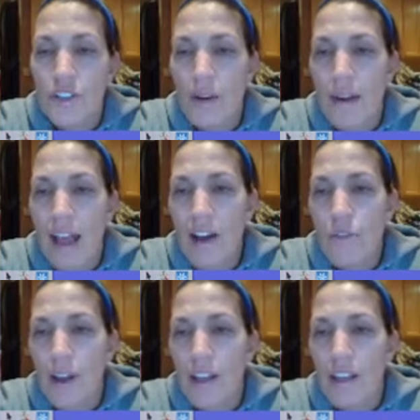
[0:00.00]
turn around about
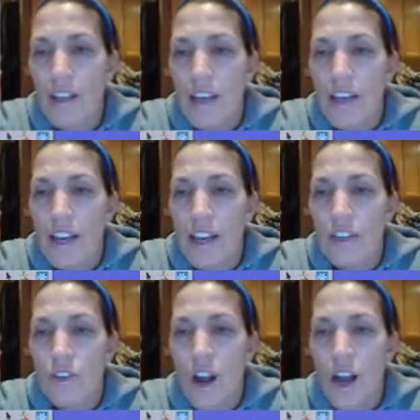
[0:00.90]
halfway
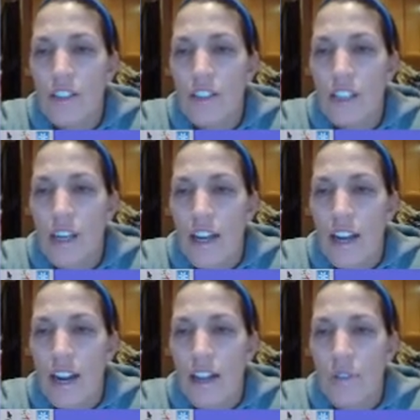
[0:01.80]
and cross,
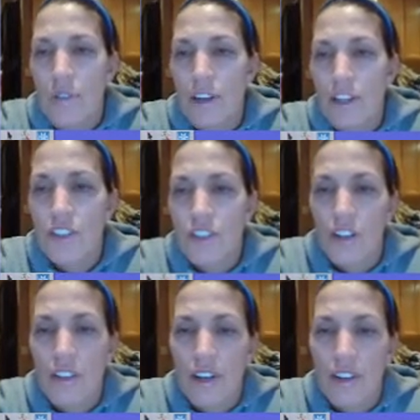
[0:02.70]
and then we'll make
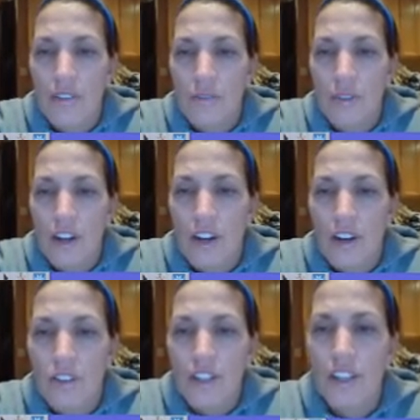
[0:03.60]
sure put our
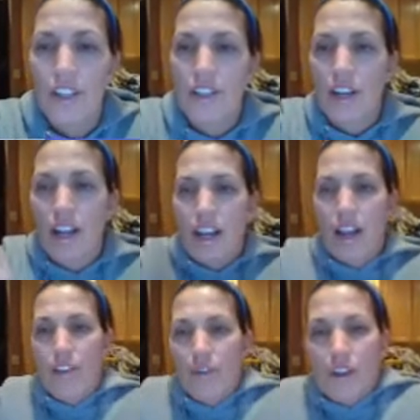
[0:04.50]
arrows on here,
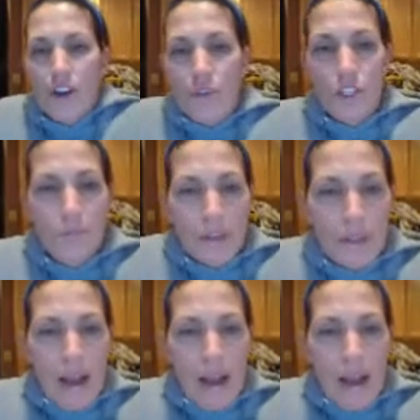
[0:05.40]
and there we go. We just put the